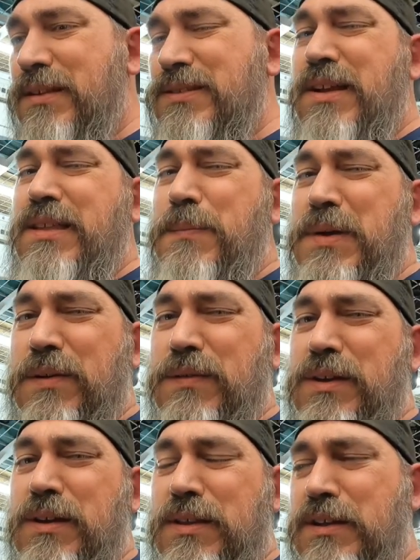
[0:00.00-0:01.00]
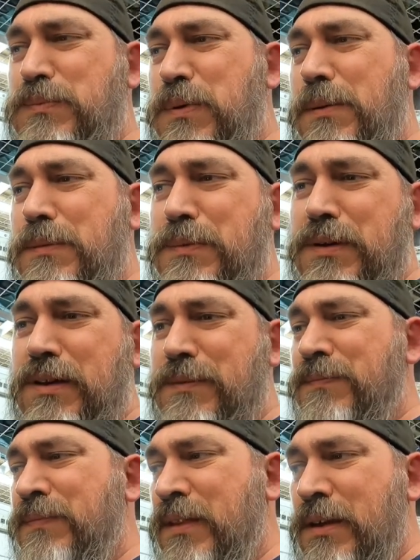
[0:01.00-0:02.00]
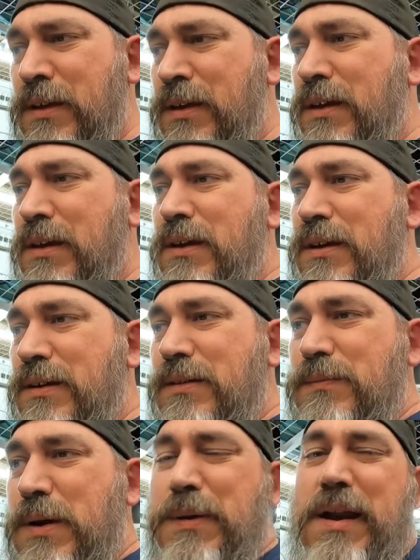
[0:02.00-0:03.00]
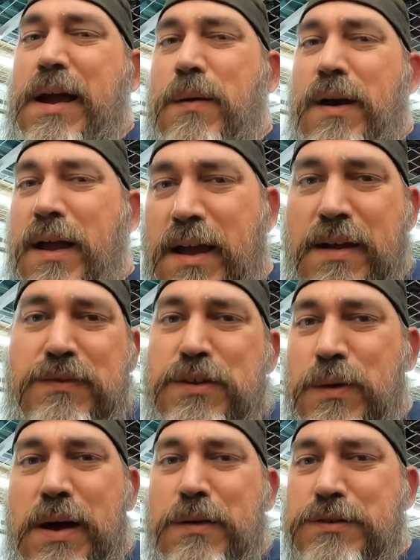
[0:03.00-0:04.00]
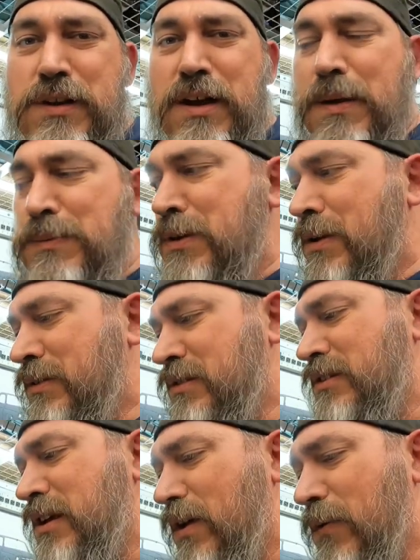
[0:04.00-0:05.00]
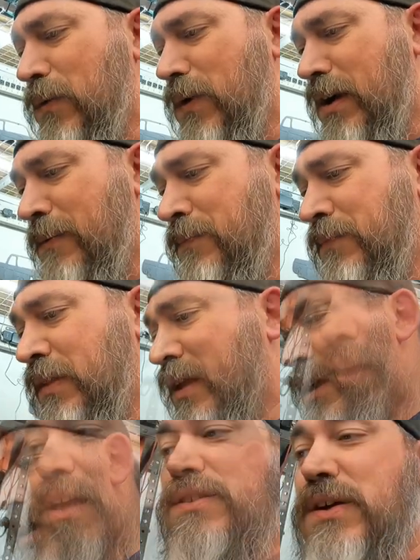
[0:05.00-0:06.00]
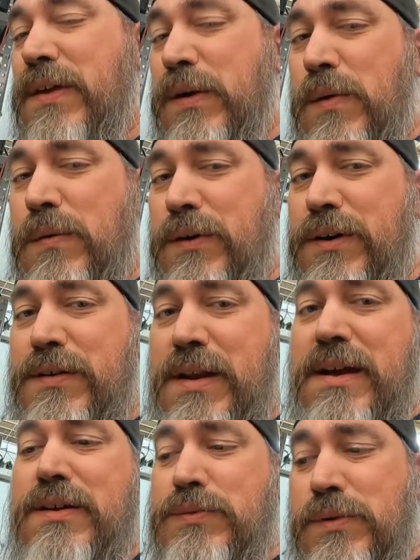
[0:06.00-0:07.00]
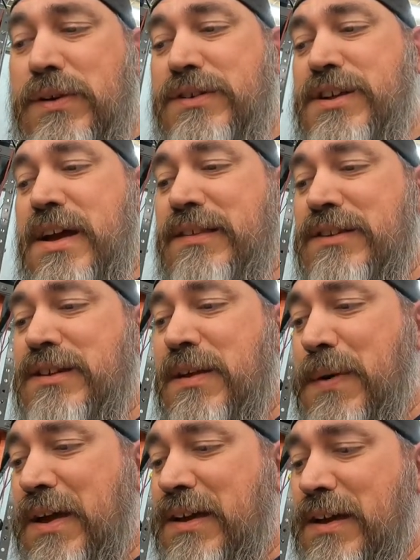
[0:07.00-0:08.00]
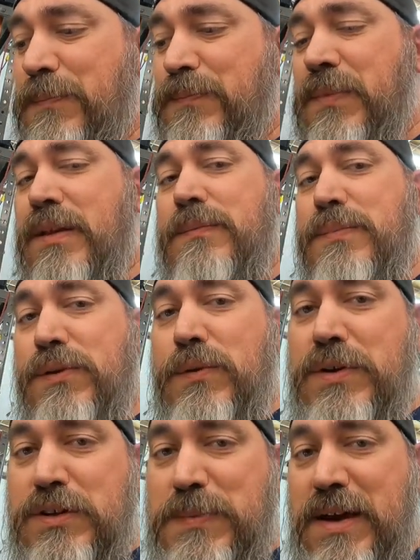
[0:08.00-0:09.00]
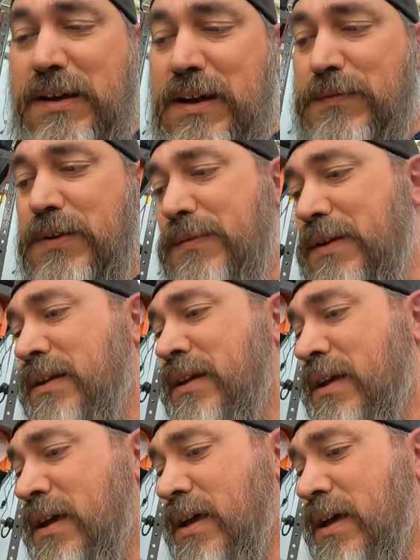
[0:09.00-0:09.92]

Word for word: it's not that big of a deal. That's probably a probably an hour and a half, two hours tops. So, uh, so I think what we're going to do now is we're going to jack this thing back up, pull the wheels back off of it,